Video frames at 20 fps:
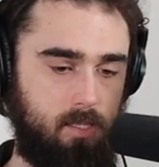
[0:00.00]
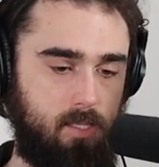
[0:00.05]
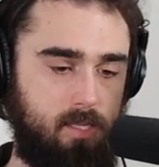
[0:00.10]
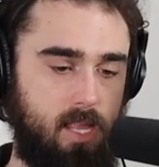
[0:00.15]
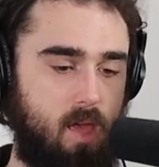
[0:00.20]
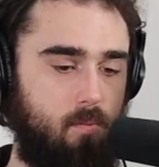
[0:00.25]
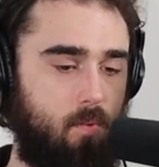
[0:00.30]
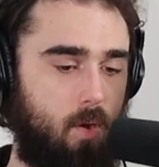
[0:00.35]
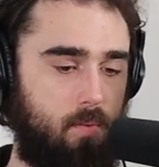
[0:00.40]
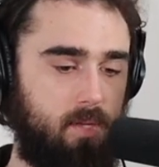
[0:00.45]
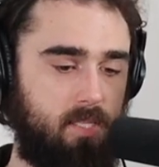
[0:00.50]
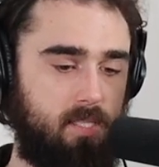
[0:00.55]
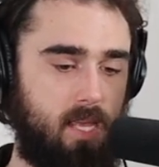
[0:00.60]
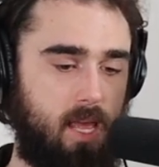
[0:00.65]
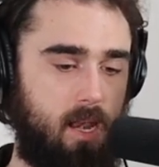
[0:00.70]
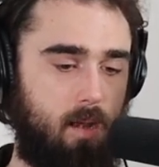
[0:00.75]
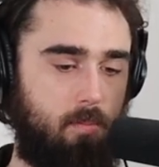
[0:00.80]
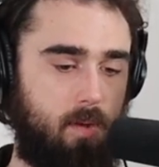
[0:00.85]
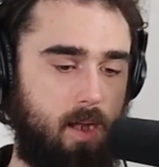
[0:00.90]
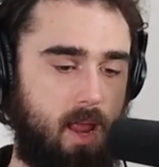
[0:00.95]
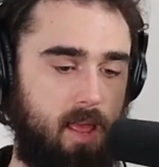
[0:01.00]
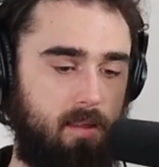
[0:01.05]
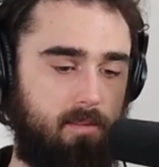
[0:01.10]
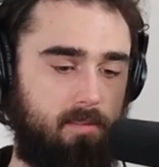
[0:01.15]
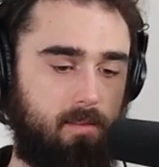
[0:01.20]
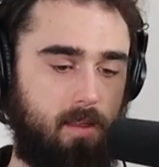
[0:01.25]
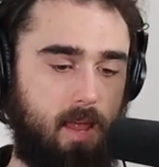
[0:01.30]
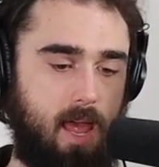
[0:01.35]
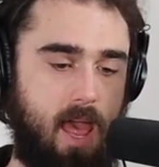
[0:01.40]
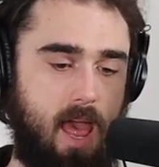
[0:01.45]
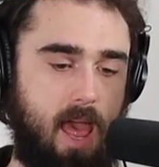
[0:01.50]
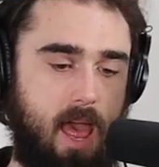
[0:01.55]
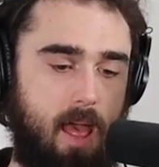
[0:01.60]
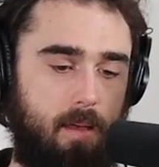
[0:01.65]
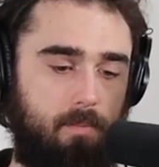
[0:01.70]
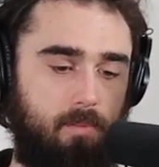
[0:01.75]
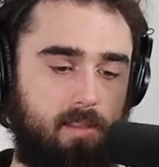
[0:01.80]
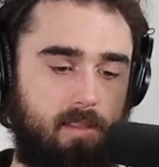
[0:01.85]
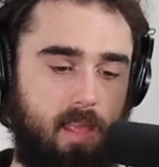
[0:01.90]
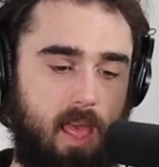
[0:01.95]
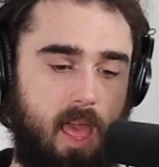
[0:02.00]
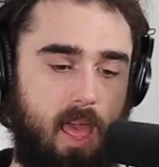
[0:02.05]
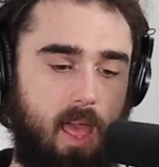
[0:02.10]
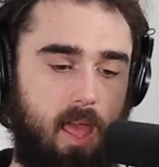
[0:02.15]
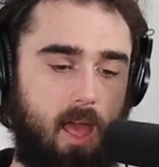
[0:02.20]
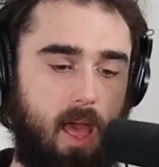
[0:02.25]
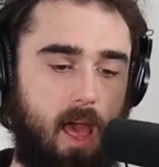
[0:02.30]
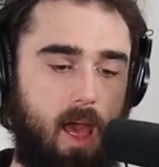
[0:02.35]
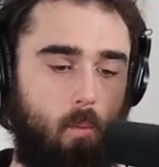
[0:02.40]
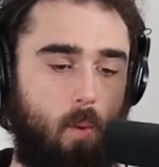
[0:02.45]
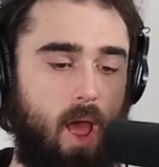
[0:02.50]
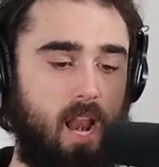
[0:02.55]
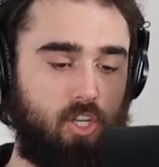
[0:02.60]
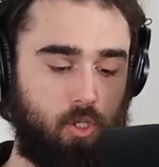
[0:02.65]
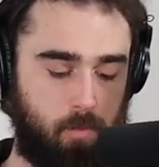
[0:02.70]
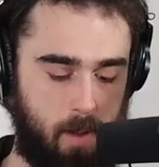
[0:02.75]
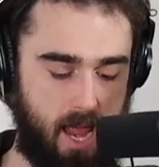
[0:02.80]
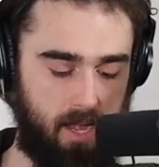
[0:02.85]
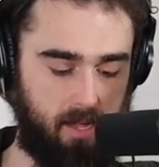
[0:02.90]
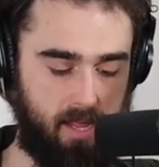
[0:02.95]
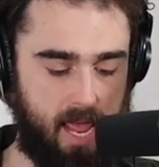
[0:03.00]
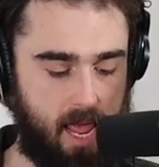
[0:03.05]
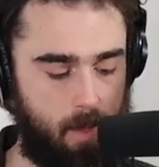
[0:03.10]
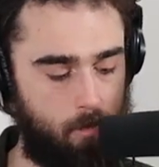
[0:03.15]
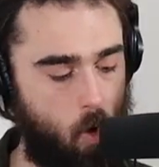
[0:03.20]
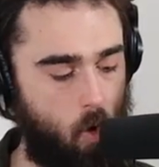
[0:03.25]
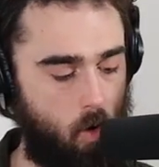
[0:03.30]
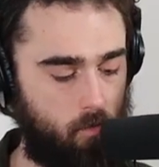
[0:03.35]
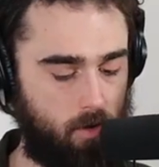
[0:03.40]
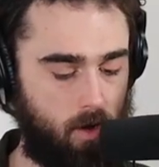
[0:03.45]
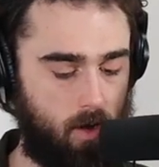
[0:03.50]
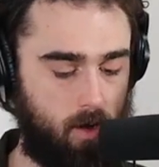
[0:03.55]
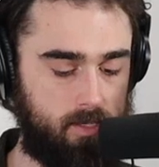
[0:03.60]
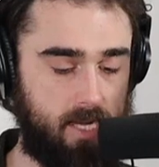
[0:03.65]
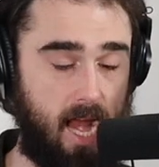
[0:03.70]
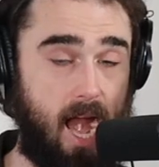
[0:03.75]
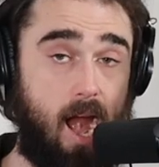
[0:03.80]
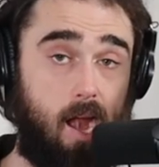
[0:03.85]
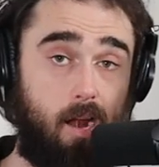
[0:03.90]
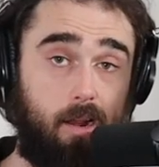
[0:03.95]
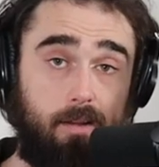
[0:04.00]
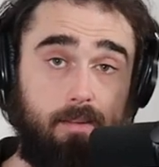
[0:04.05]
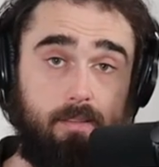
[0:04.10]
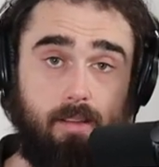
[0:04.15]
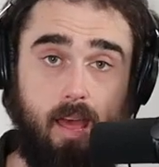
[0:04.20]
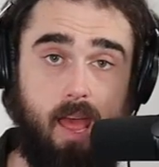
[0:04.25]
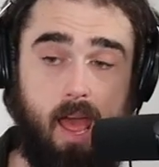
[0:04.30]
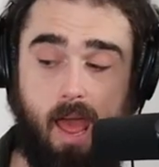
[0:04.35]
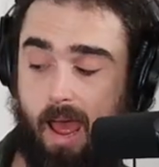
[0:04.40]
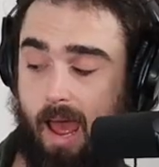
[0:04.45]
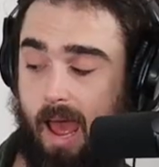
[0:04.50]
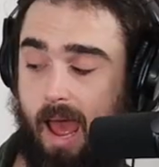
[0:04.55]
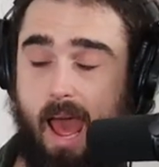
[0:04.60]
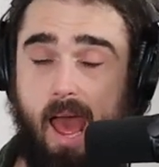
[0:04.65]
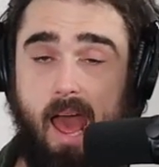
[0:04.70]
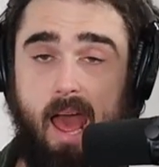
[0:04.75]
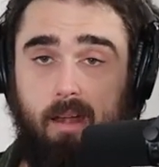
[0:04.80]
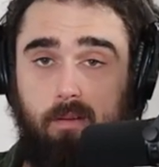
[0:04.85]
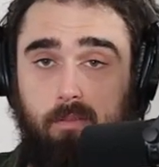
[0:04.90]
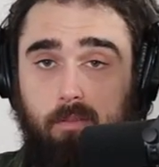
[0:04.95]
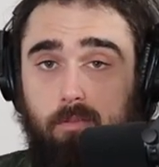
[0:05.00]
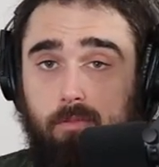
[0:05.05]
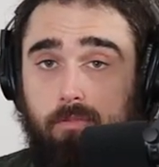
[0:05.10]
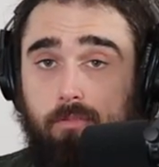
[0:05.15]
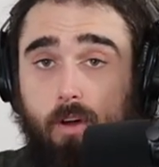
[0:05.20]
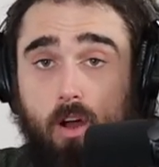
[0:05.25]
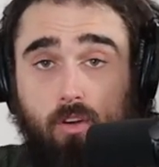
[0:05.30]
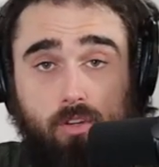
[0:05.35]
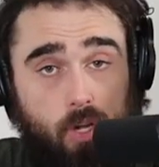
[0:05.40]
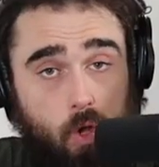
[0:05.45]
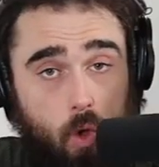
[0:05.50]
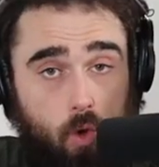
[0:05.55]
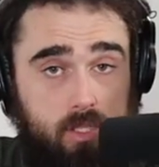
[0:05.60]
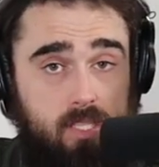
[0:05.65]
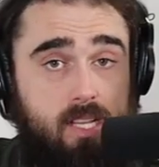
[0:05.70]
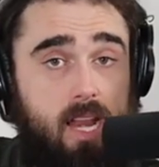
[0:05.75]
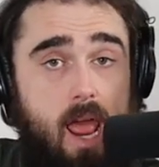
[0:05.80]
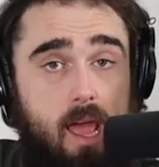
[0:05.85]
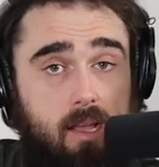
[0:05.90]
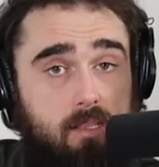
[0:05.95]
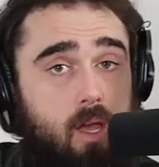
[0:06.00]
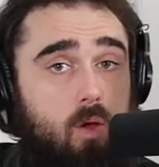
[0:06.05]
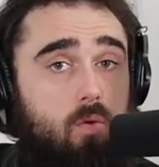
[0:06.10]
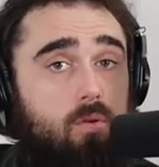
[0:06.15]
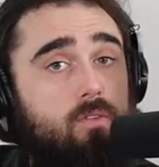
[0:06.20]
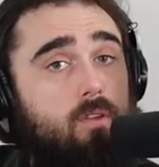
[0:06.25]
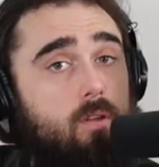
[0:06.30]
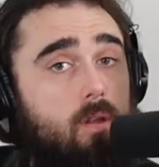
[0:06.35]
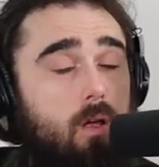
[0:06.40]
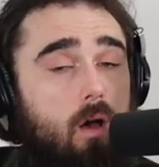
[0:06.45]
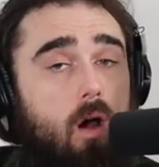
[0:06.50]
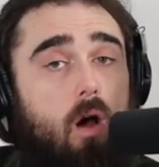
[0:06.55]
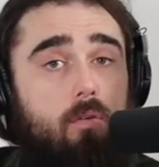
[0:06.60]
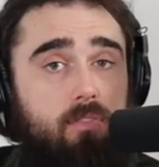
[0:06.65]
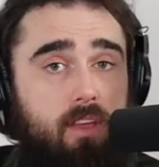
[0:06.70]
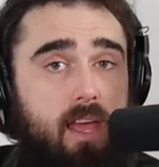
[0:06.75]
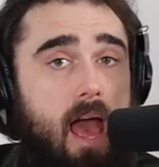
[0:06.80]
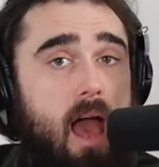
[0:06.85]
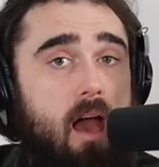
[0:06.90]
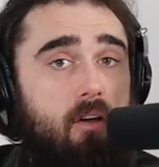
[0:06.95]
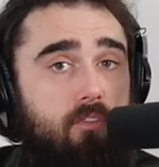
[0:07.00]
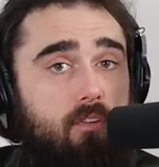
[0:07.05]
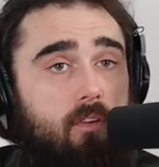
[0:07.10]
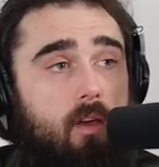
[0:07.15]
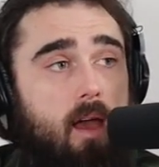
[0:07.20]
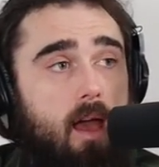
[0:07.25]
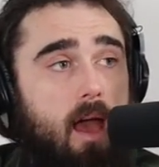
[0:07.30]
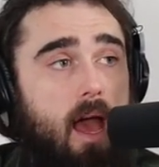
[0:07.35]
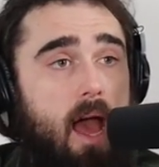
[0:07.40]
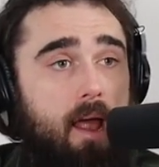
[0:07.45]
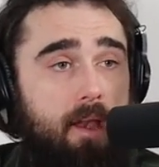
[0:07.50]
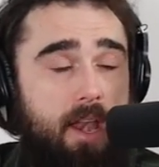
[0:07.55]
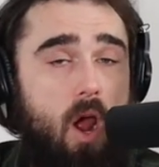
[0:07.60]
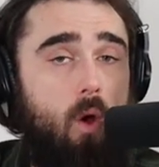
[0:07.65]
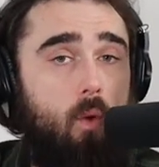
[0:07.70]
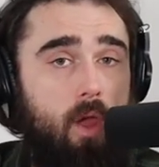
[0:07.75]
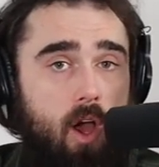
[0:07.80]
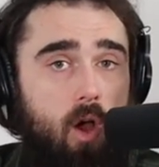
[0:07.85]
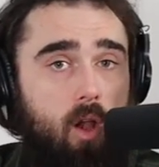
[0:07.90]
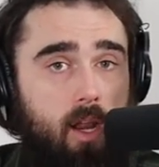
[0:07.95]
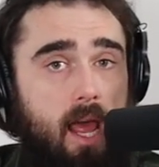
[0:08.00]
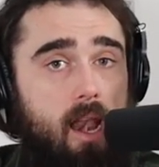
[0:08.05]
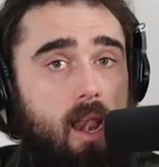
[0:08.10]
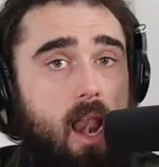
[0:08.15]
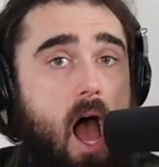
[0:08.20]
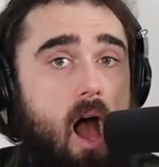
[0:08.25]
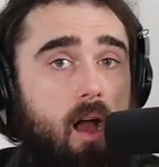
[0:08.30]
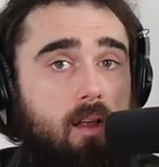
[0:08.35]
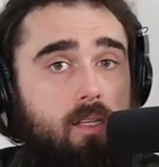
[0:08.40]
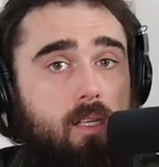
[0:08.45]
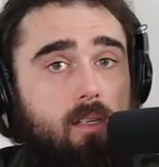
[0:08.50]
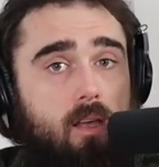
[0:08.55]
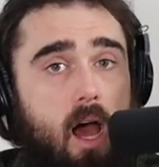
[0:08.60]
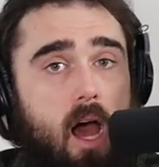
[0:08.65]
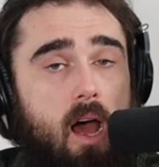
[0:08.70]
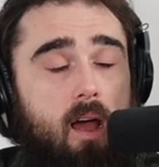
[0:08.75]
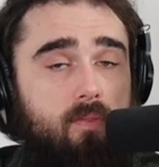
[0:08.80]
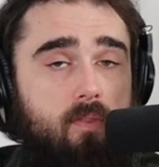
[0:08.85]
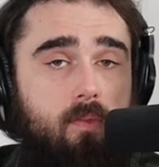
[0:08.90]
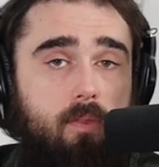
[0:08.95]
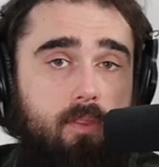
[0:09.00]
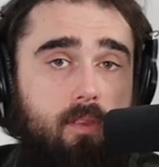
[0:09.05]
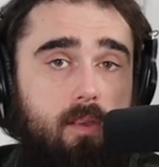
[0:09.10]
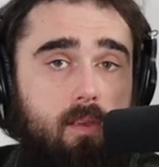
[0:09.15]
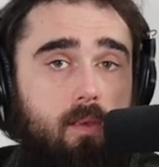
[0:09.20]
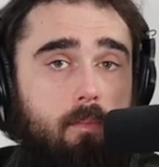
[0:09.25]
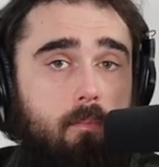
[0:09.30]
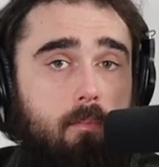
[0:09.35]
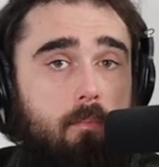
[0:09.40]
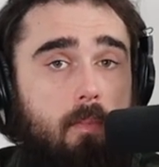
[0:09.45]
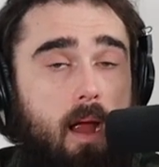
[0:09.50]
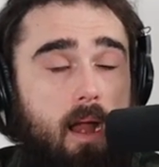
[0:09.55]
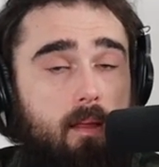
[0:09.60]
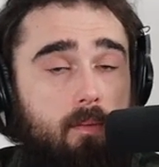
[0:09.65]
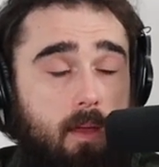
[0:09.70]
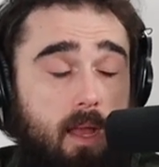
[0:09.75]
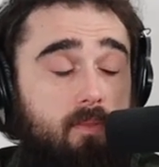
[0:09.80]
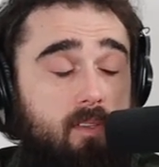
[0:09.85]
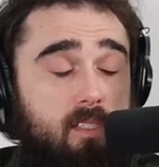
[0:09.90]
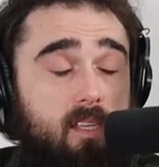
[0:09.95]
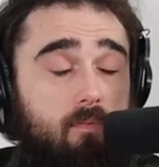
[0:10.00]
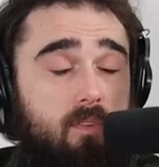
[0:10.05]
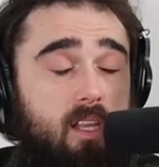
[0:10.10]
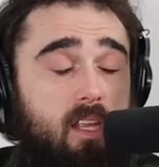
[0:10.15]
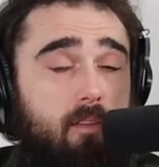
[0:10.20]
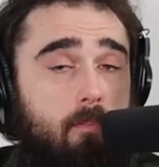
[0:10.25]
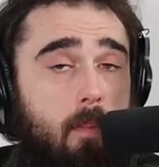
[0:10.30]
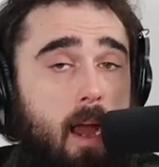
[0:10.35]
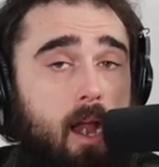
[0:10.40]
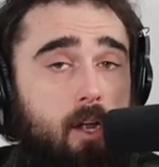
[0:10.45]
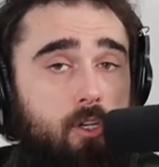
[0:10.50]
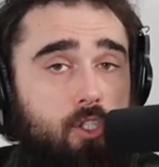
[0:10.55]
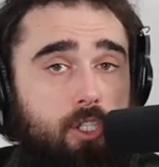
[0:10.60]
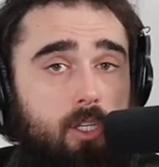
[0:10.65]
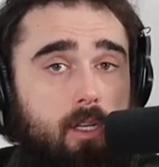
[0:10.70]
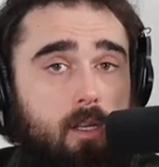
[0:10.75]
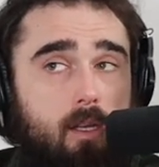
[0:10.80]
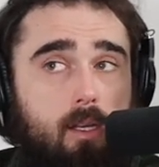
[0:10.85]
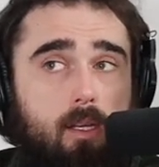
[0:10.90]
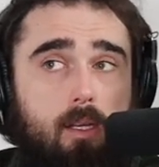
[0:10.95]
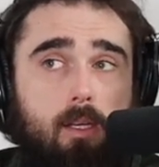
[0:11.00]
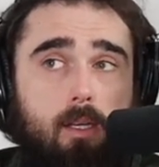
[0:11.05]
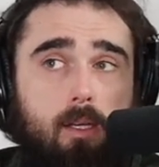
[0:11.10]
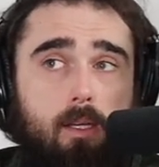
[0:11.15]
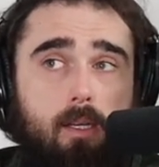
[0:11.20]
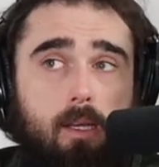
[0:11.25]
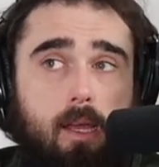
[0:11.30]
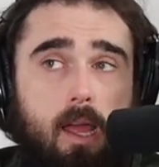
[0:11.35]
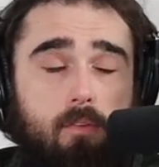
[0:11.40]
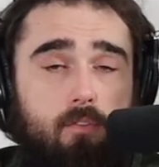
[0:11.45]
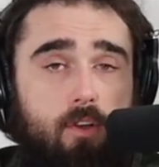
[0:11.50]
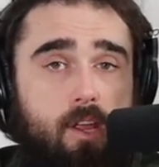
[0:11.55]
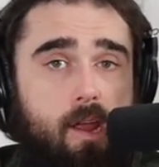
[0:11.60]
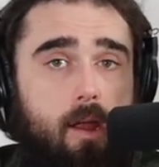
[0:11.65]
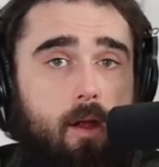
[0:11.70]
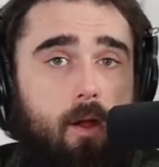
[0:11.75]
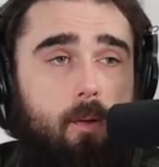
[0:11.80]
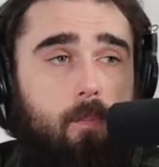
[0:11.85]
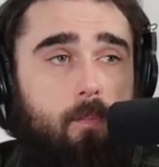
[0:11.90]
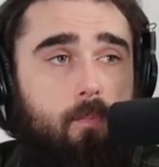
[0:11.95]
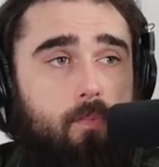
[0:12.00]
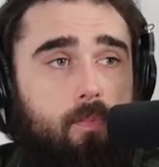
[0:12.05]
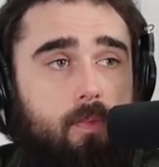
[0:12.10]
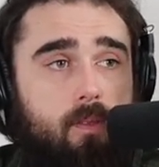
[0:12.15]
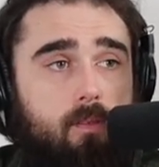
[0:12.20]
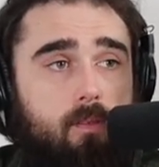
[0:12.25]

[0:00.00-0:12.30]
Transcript: It's a day where we celebrate the day a Welshman came over to Ireland and fucked a load of snakes out of the gaff. And now we all get locked on the 17th of March every year.